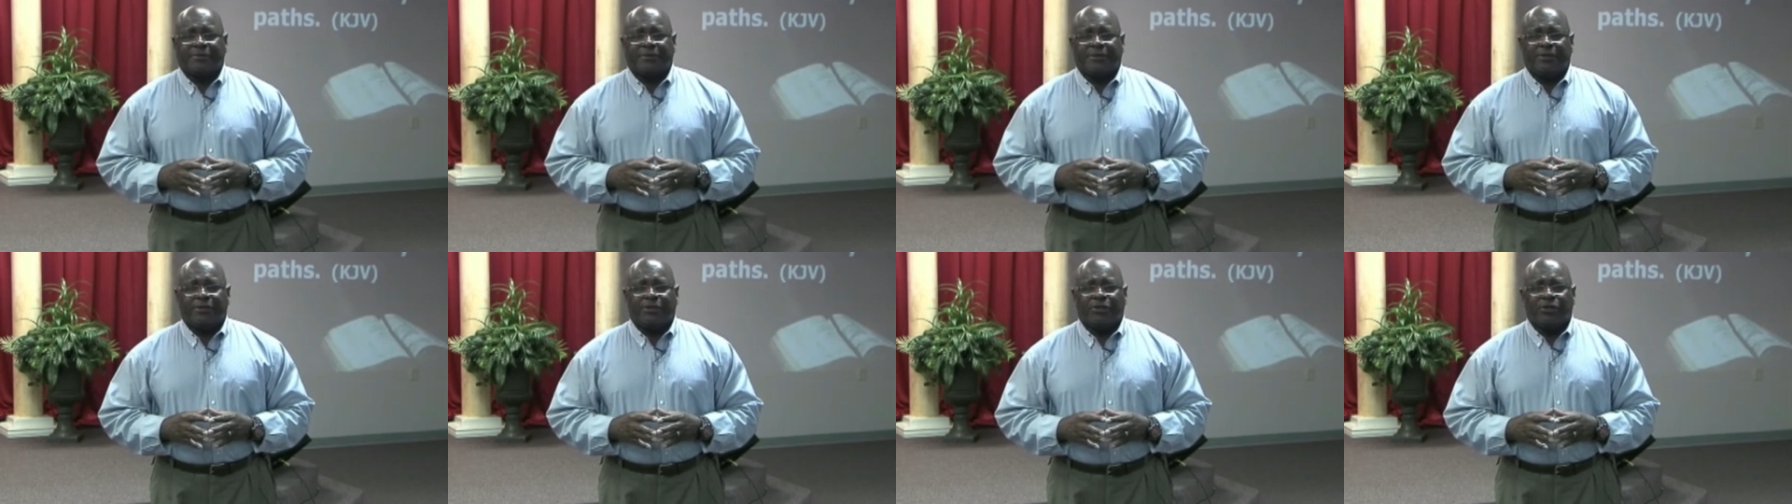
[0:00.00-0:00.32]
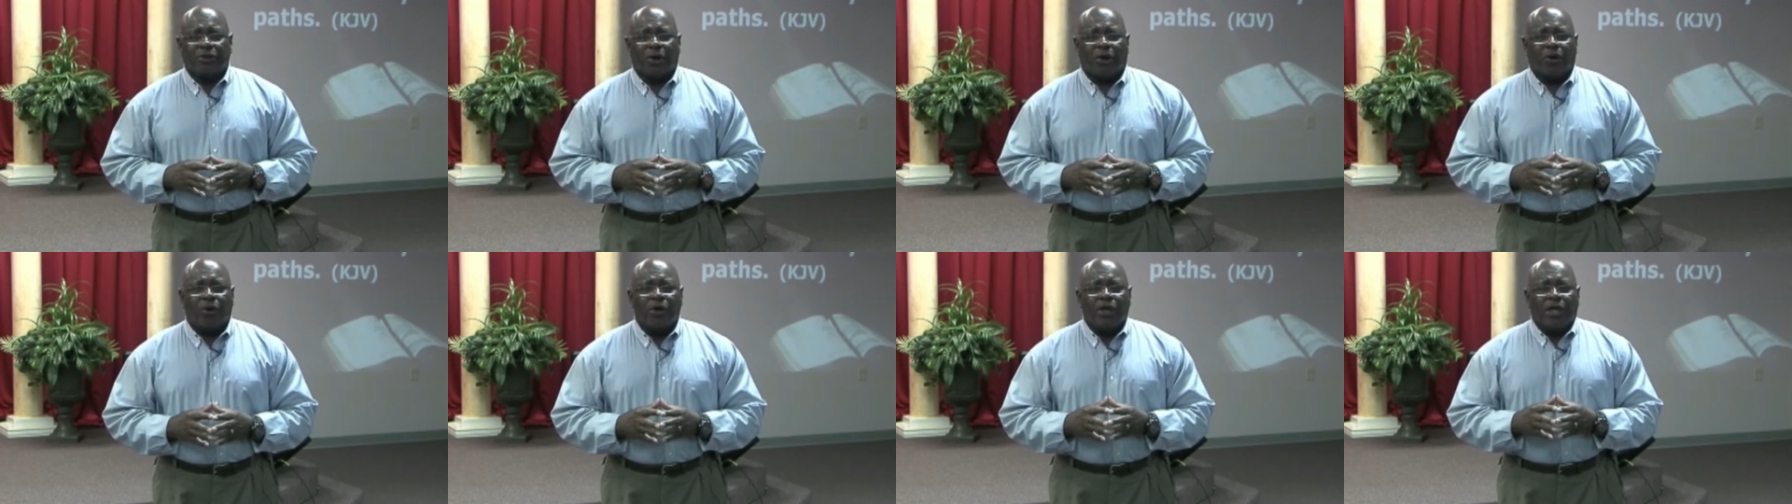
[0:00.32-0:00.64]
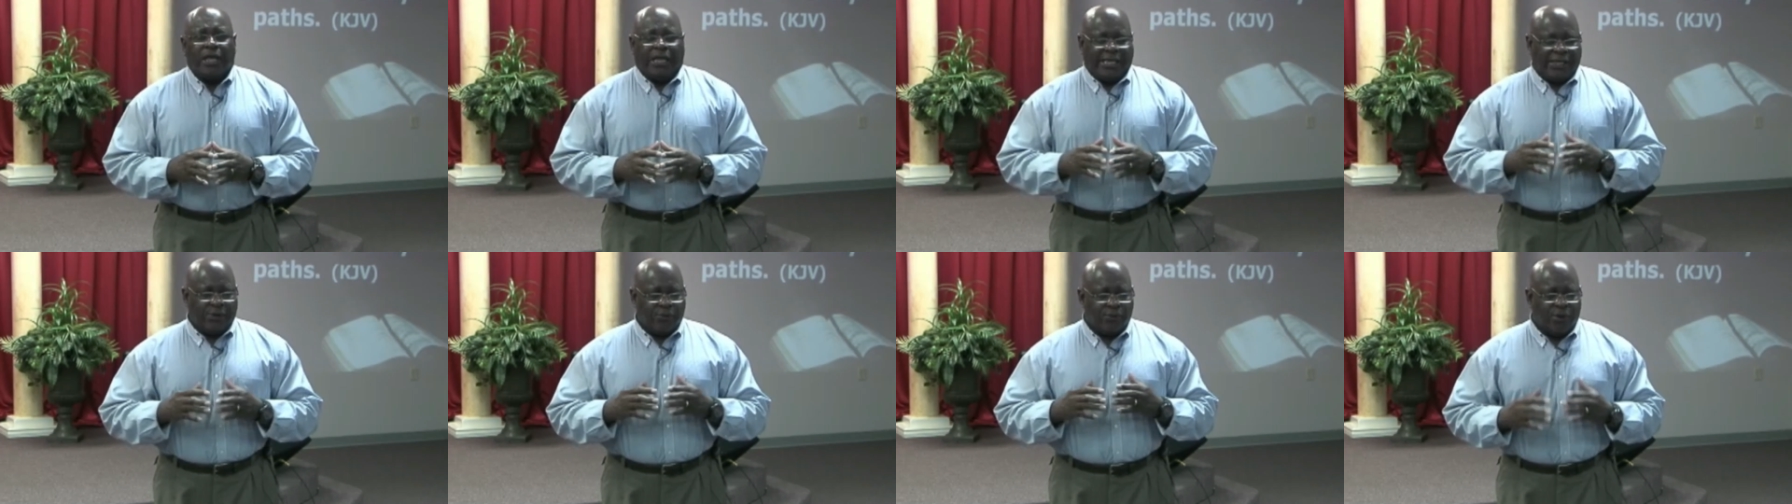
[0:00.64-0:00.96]
You know,
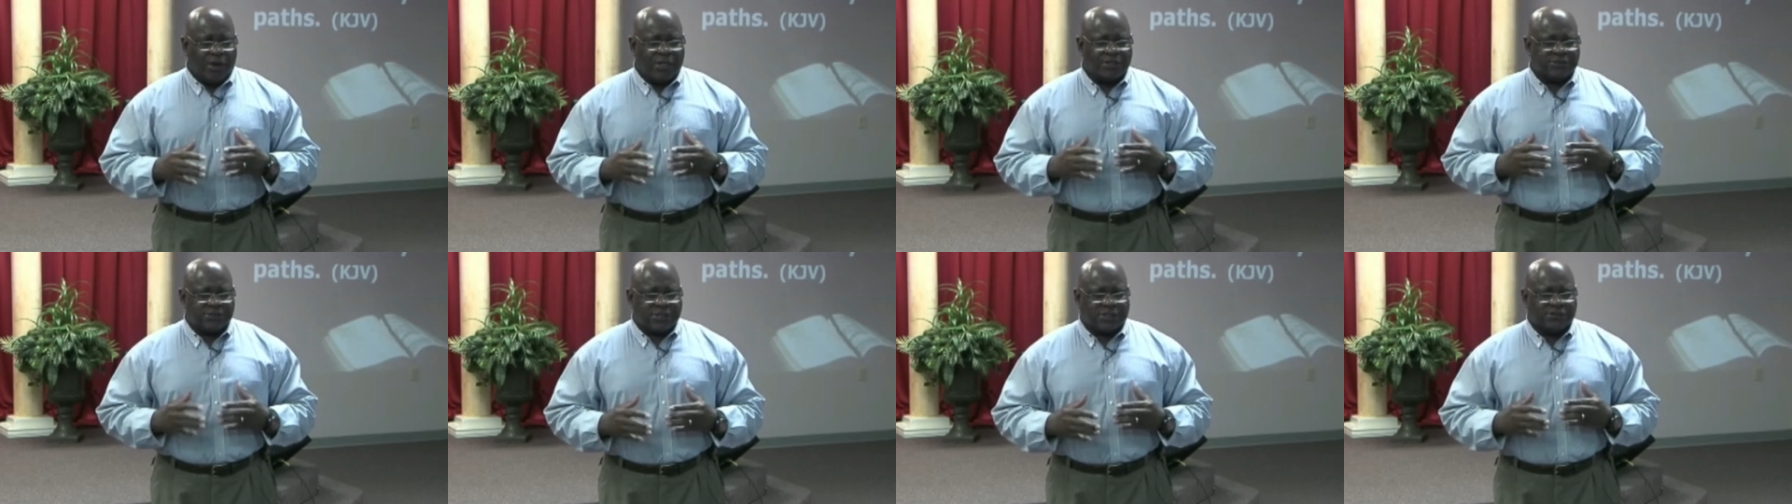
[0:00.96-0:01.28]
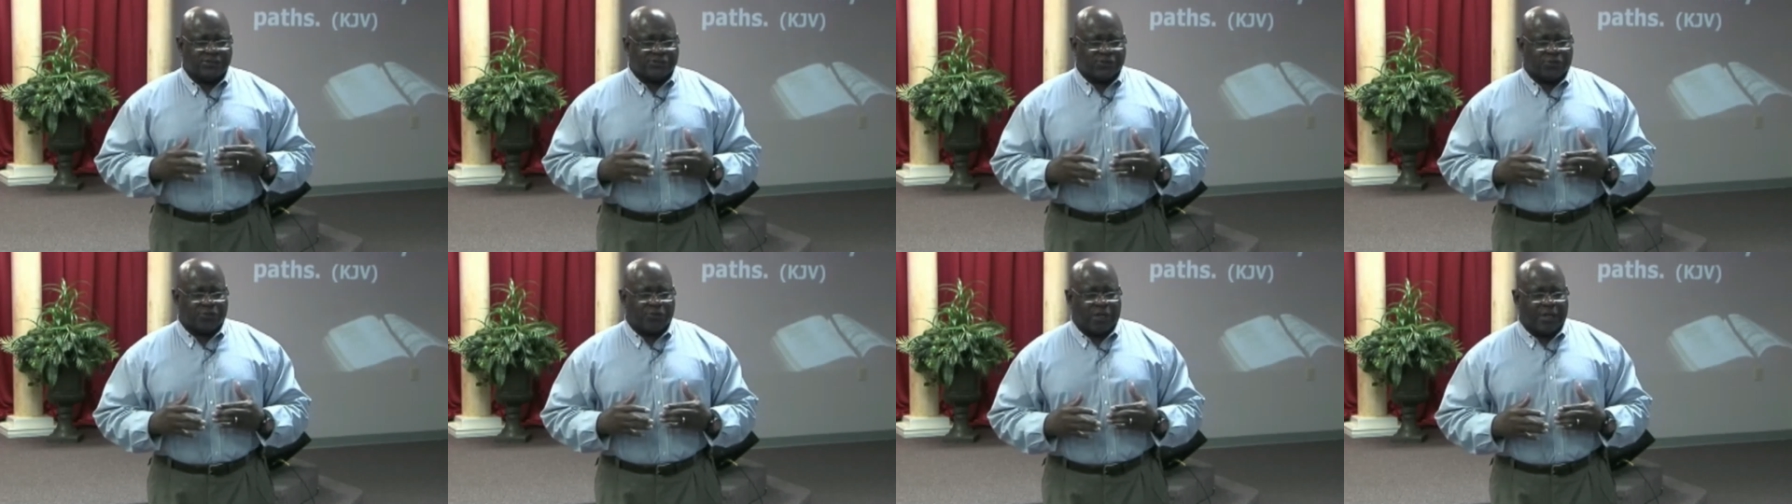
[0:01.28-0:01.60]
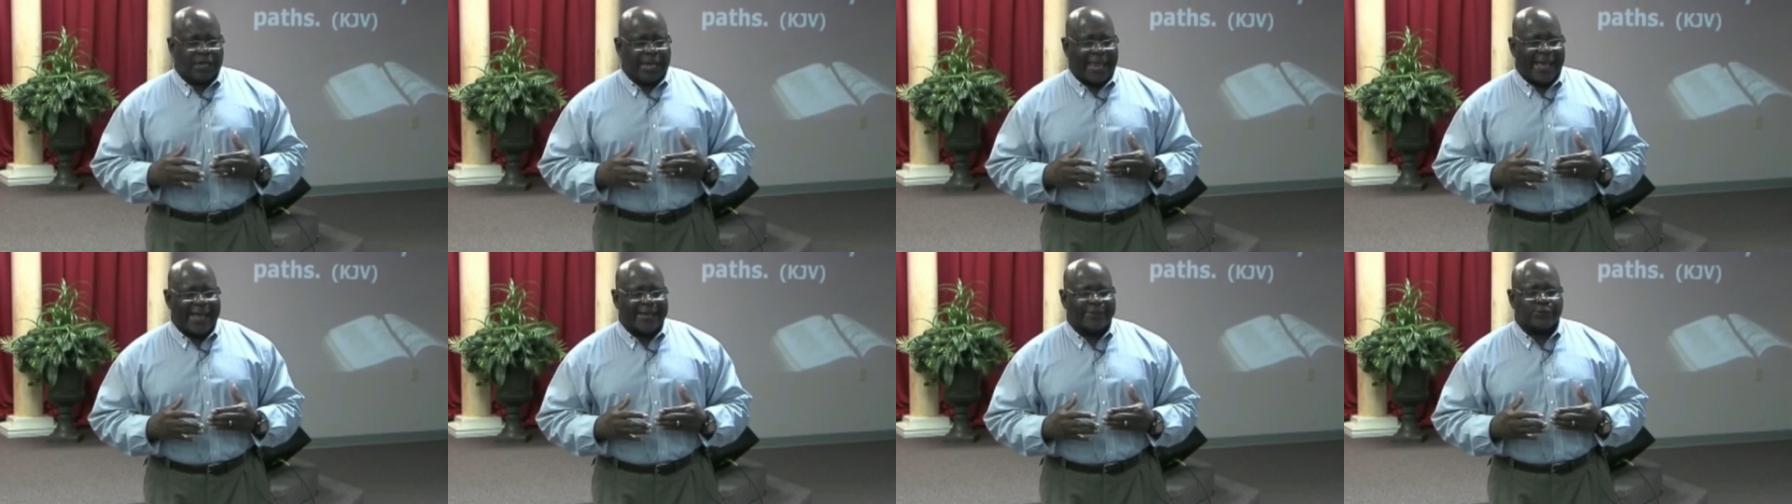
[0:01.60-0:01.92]
he wants us to
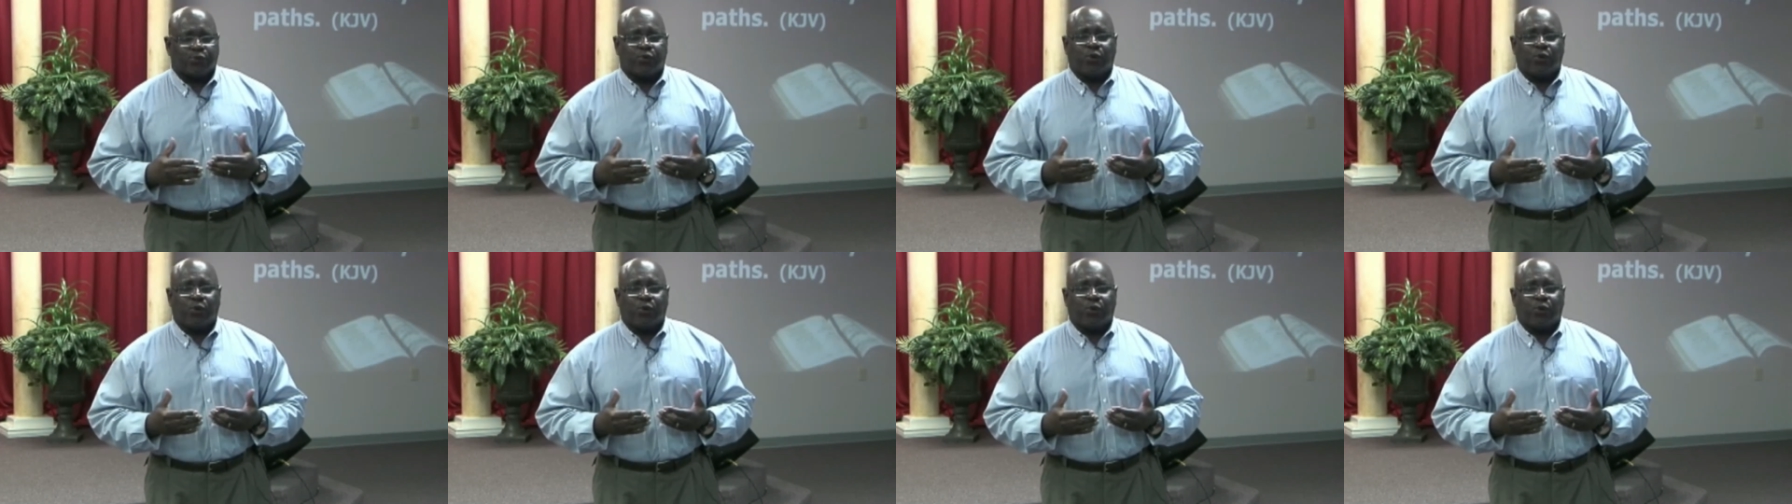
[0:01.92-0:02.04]
realize